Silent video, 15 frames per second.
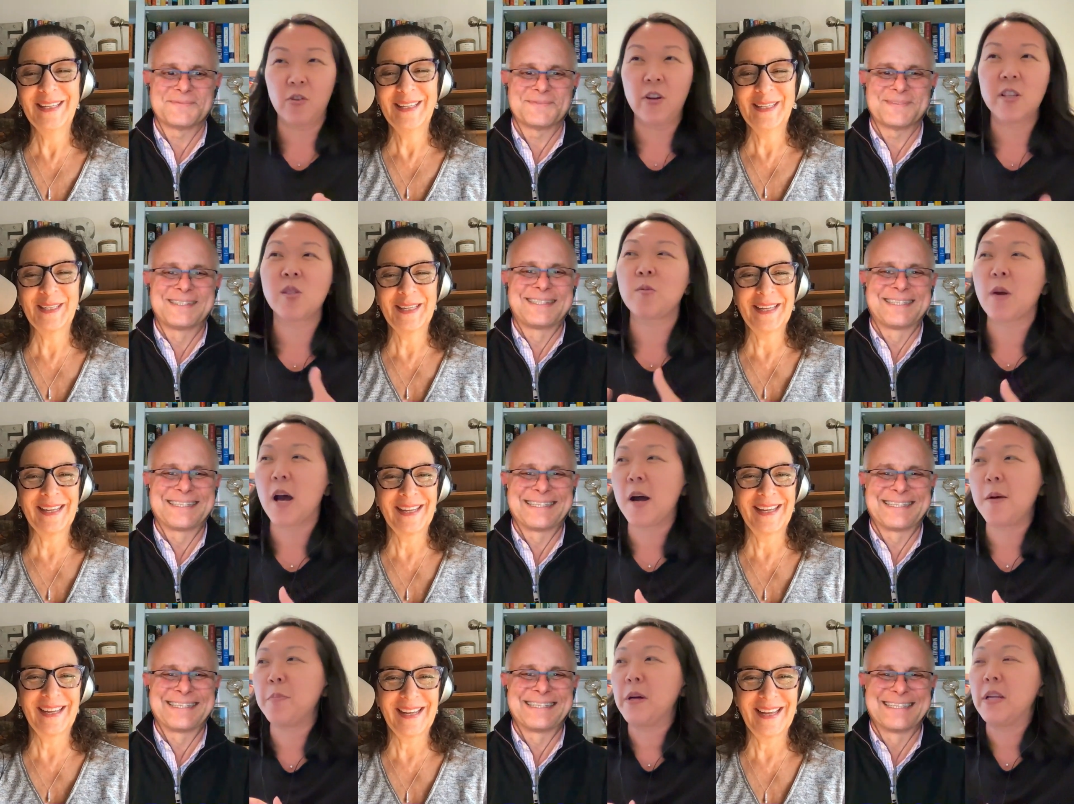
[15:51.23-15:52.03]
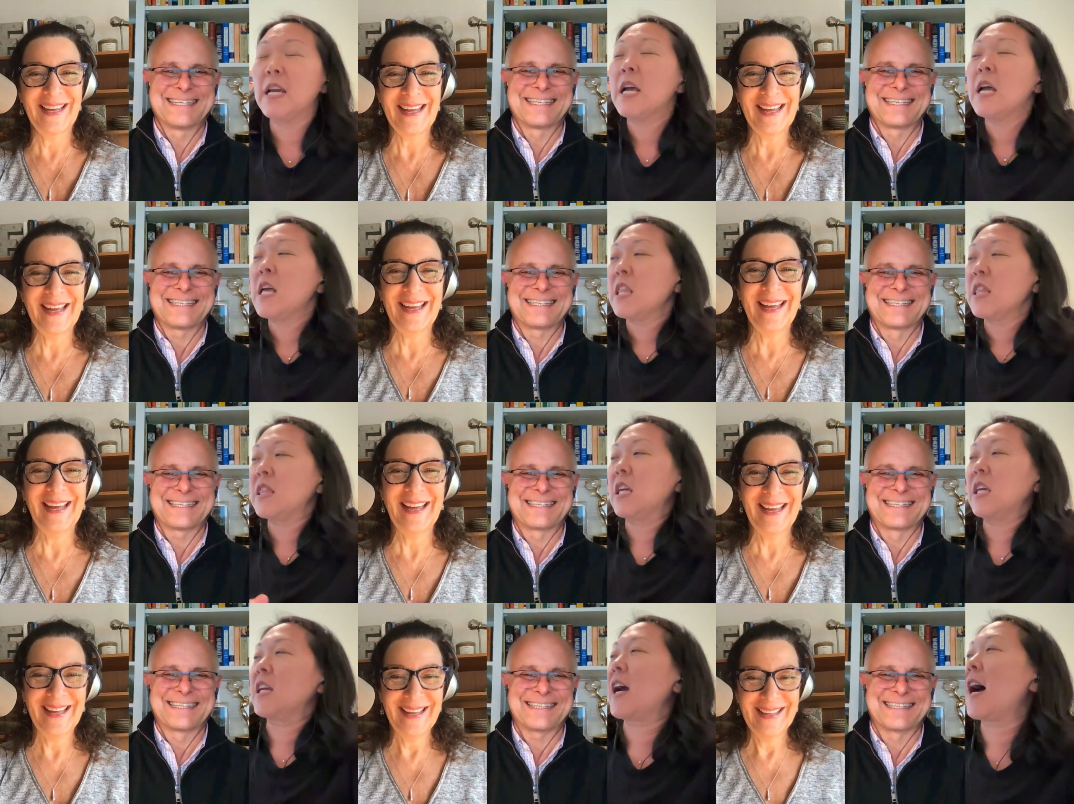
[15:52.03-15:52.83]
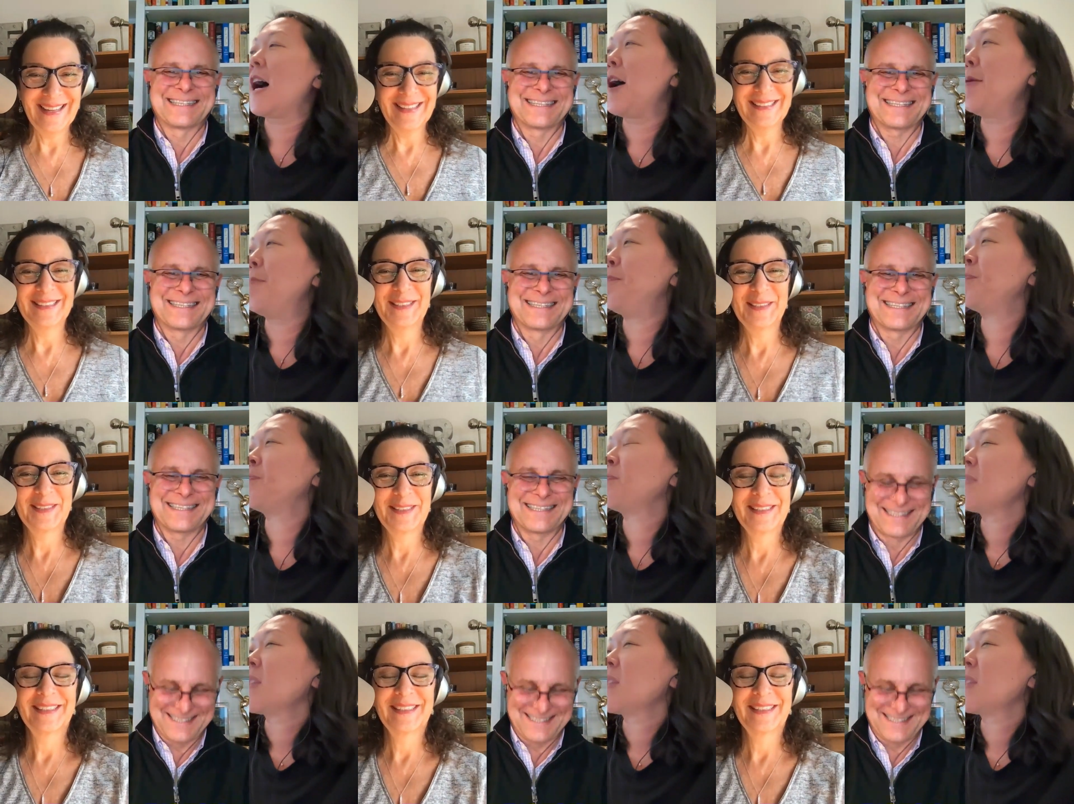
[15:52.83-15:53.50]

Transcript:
Speaker 1: Chris. Um, but the um,